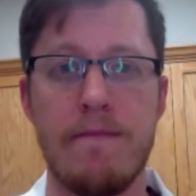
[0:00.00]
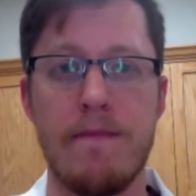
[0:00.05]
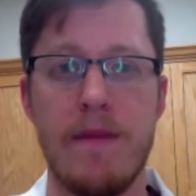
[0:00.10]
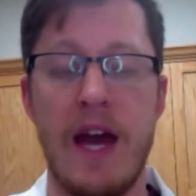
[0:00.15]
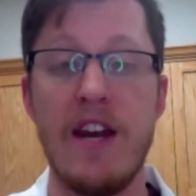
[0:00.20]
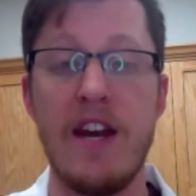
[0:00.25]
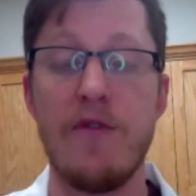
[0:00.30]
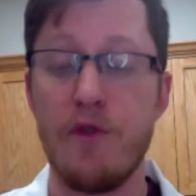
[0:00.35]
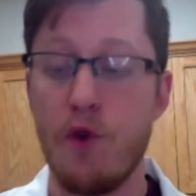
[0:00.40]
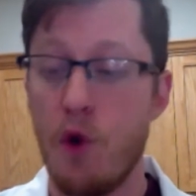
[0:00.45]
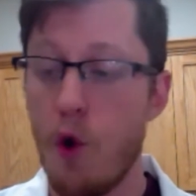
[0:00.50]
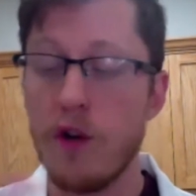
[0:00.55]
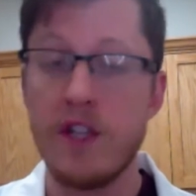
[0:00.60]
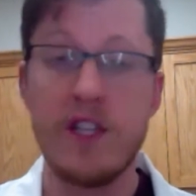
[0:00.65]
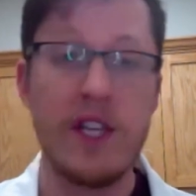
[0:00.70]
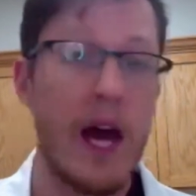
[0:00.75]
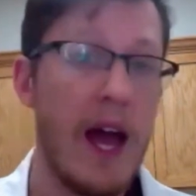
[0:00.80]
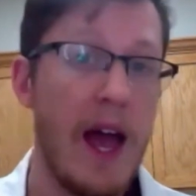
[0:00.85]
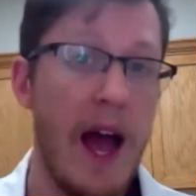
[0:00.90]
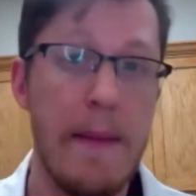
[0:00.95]
And of
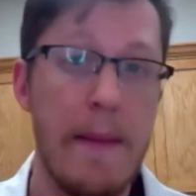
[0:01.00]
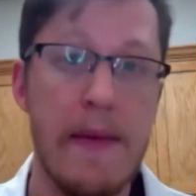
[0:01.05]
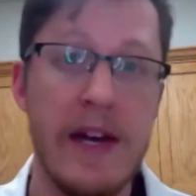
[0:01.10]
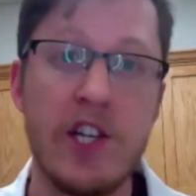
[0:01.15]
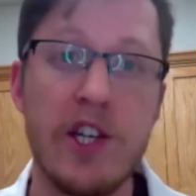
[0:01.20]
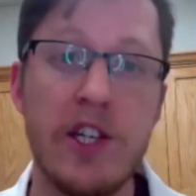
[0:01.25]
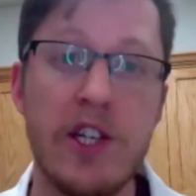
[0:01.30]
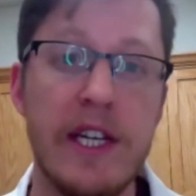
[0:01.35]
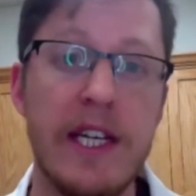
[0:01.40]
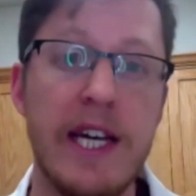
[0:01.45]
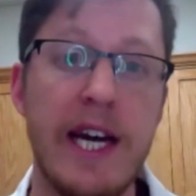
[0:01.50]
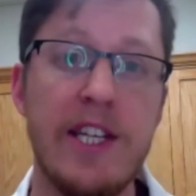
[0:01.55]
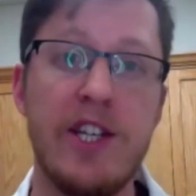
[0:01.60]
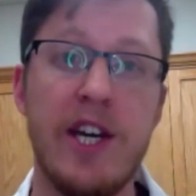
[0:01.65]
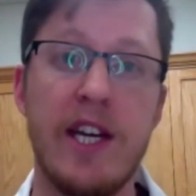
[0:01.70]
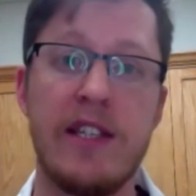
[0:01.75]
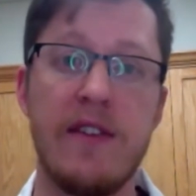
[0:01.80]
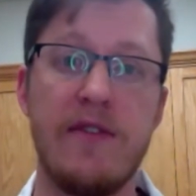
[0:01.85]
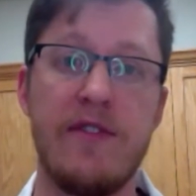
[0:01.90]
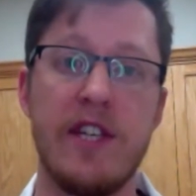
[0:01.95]
course, I mentioned the
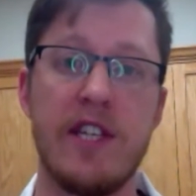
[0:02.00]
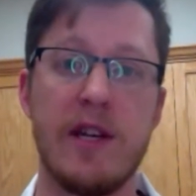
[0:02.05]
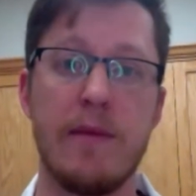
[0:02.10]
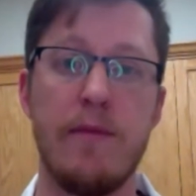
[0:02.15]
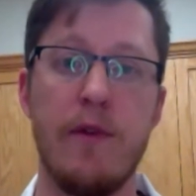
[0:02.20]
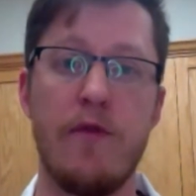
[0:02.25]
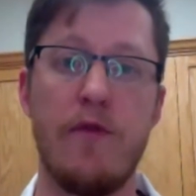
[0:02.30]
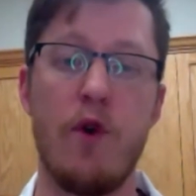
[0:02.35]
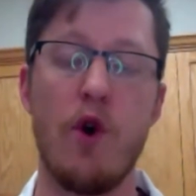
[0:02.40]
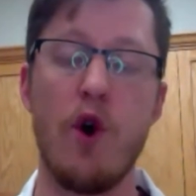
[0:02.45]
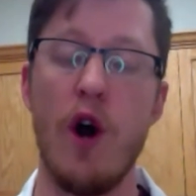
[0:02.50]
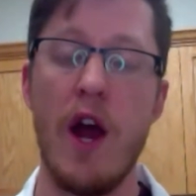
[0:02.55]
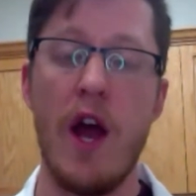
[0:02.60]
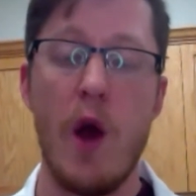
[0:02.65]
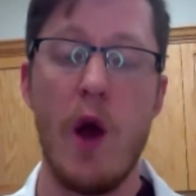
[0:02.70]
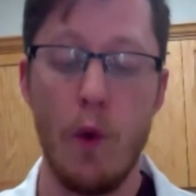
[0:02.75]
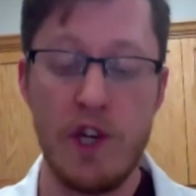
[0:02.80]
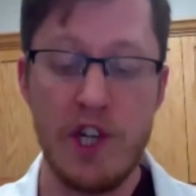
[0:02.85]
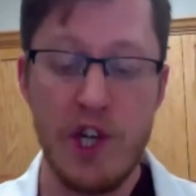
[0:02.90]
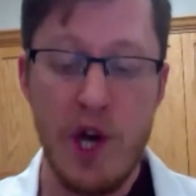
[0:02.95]
digestive system before,
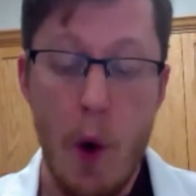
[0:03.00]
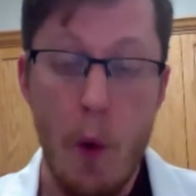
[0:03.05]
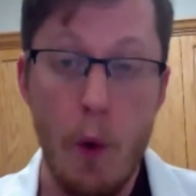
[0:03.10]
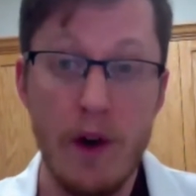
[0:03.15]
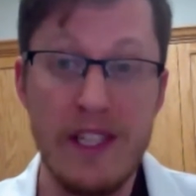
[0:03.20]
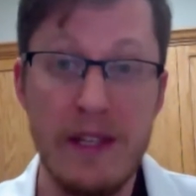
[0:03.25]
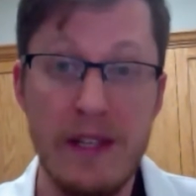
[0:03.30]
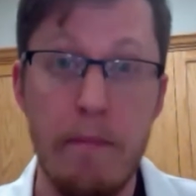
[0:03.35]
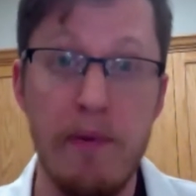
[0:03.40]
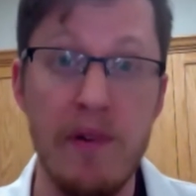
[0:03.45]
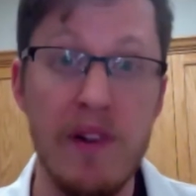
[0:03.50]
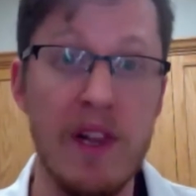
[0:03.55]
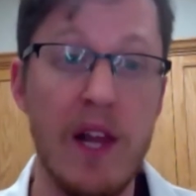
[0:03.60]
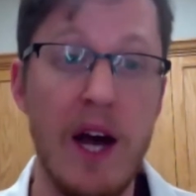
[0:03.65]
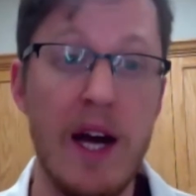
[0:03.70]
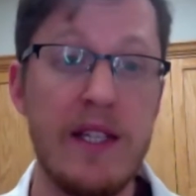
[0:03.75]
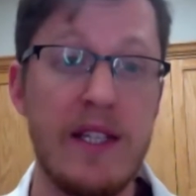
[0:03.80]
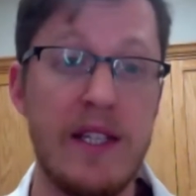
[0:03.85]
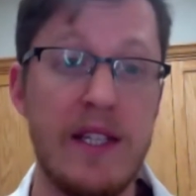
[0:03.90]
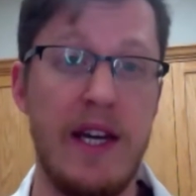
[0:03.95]
which was
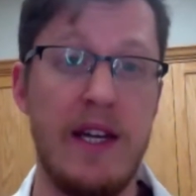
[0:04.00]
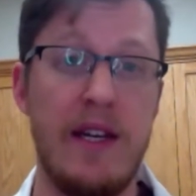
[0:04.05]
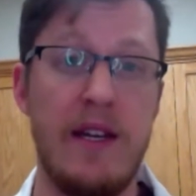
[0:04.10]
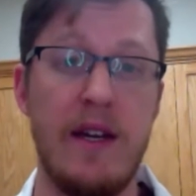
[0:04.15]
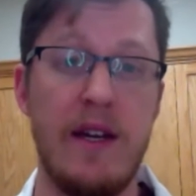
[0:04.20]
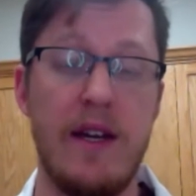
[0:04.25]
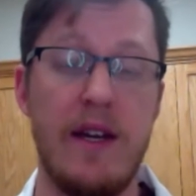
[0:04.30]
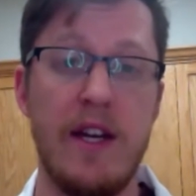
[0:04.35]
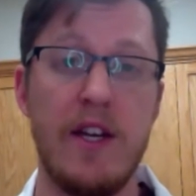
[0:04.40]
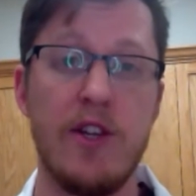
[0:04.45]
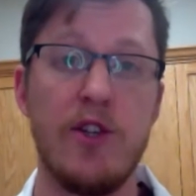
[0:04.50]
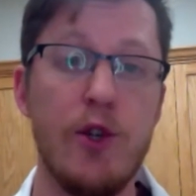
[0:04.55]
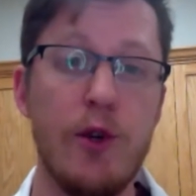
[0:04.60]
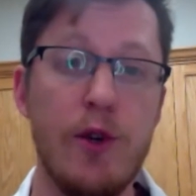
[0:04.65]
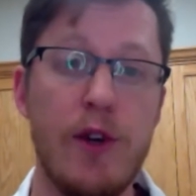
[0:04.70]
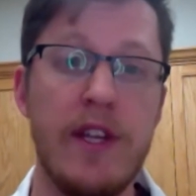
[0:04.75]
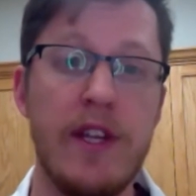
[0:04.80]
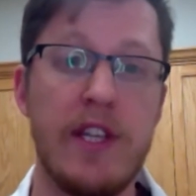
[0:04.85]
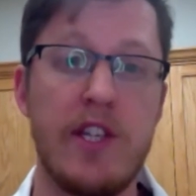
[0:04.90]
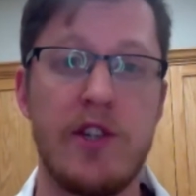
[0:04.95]
blunted due
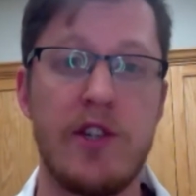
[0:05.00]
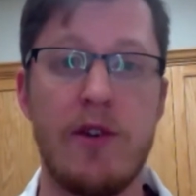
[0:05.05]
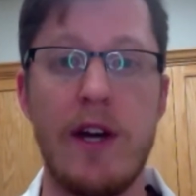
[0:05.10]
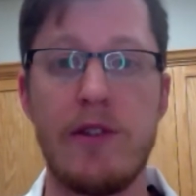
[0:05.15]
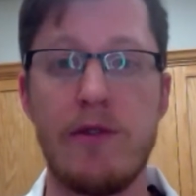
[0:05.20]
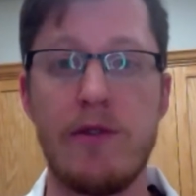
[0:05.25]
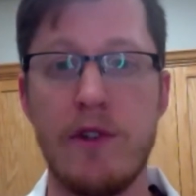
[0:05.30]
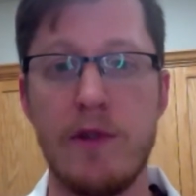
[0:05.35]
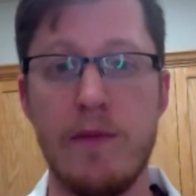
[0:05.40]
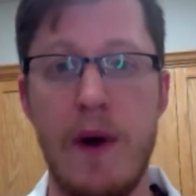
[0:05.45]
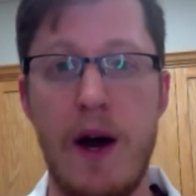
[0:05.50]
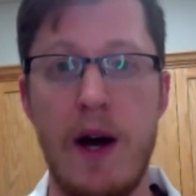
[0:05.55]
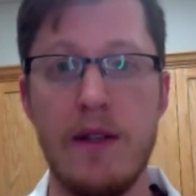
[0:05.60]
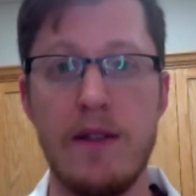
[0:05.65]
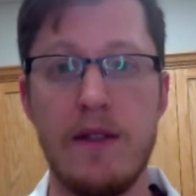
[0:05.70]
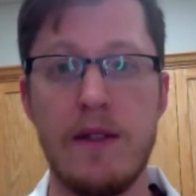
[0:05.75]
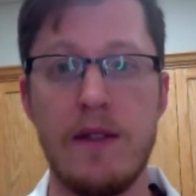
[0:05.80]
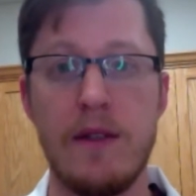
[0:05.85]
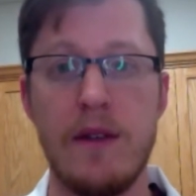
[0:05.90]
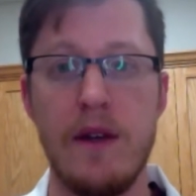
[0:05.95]
to this stress
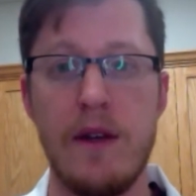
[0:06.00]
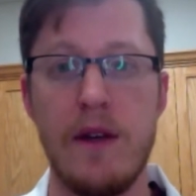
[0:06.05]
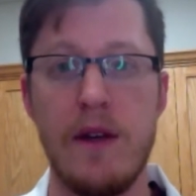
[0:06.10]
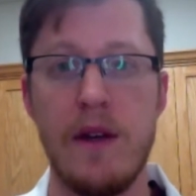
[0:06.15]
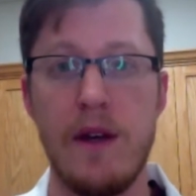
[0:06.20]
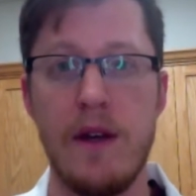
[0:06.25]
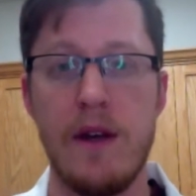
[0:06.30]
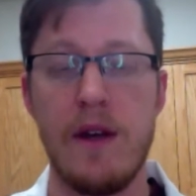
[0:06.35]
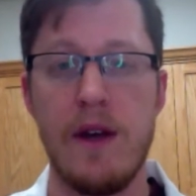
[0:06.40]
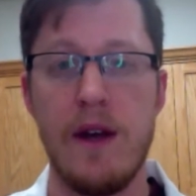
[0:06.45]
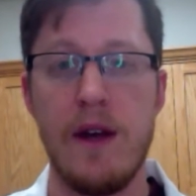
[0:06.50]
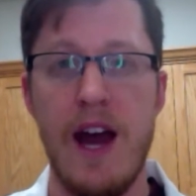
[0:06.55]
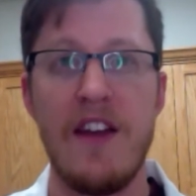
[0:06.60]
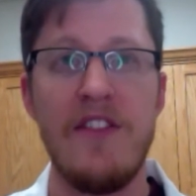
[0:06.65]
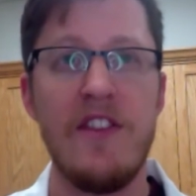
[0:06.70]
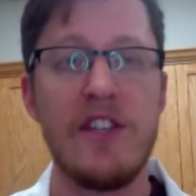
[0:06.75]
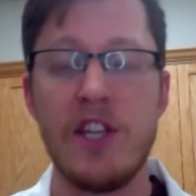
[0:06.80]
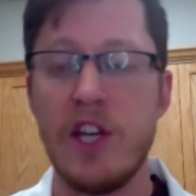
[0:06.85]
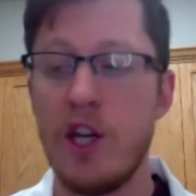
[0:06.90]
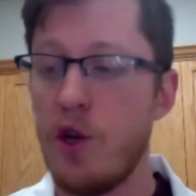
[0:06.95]
response.
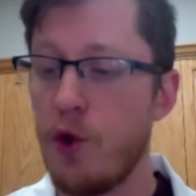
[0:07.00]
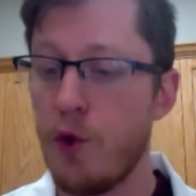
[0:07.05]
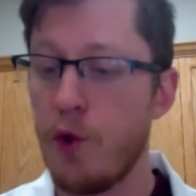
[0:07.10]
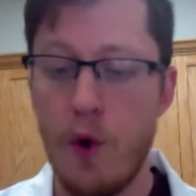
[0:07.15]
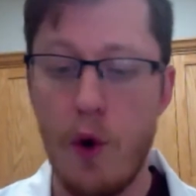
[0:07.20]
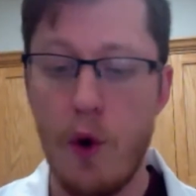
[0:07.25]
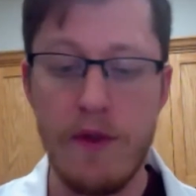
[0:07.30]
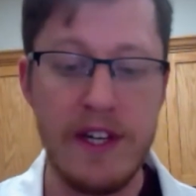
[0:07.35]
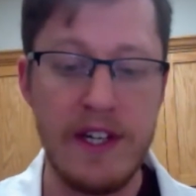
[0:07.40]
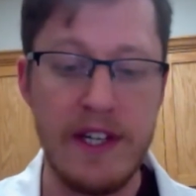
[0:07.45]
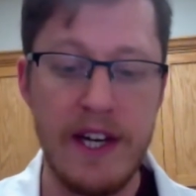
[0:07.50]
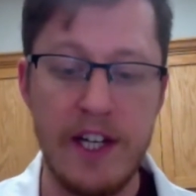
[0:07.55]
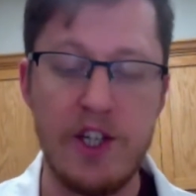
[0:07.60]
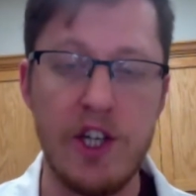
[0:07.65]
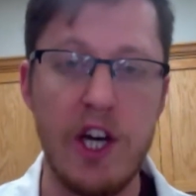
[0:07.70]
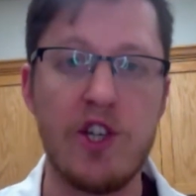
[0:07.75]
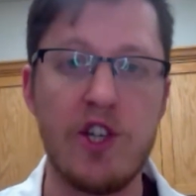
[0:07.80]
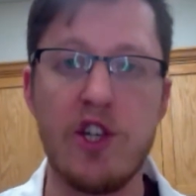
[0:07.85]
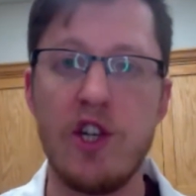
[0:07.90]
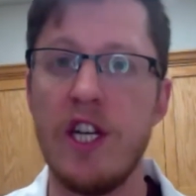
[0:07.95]
And this can throw the
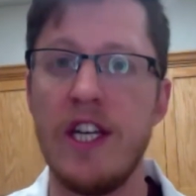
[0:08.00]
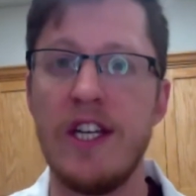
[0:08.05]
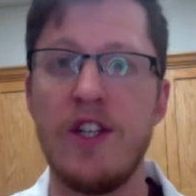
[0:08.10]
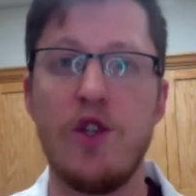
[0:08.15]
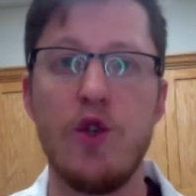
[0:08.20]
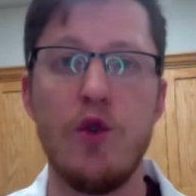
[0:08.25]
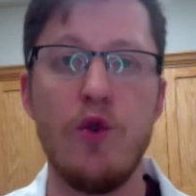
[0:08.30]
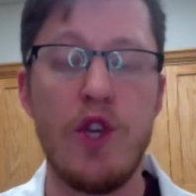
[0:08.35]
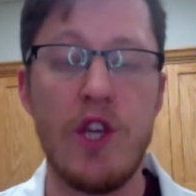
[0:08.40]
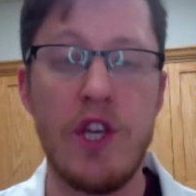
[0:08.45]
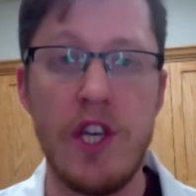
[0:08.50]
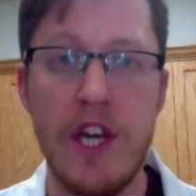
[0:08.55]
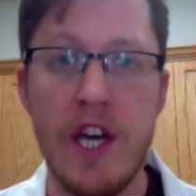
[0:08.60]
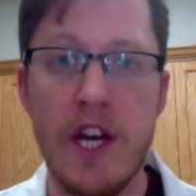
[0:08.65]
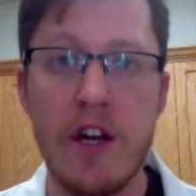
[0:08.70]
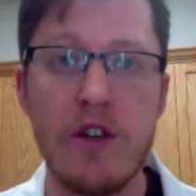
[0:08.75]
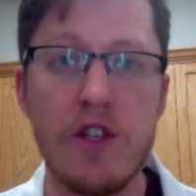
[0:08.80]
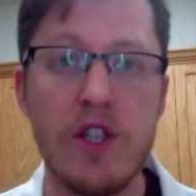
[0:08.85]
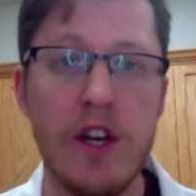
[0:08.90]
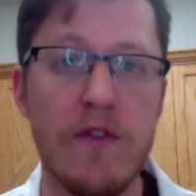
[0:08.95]
digestion into
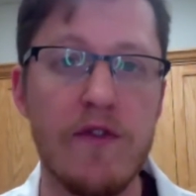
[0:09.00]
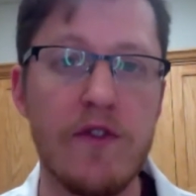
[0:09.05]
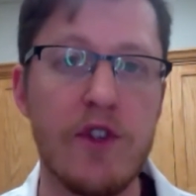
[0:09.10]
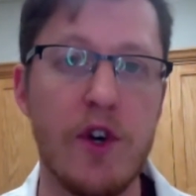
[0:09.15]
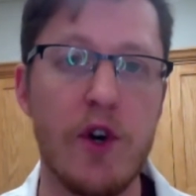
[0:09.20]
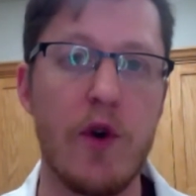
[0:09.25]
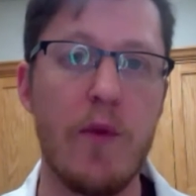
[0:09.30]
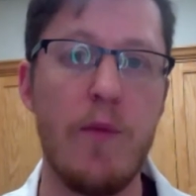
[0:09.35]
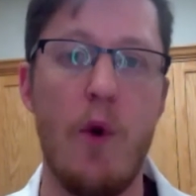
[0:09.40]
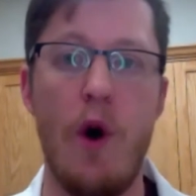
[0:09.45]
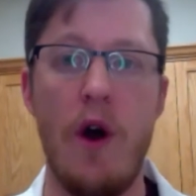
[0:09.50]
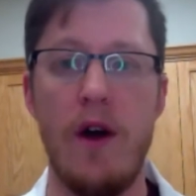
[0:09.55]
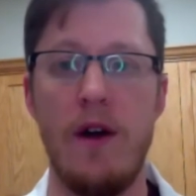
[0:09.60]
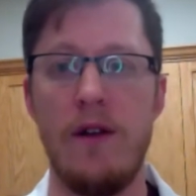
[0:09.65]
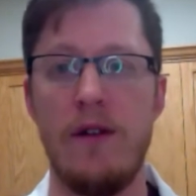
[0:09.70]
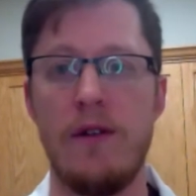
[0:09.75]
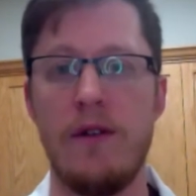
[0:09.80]
years of turmoil.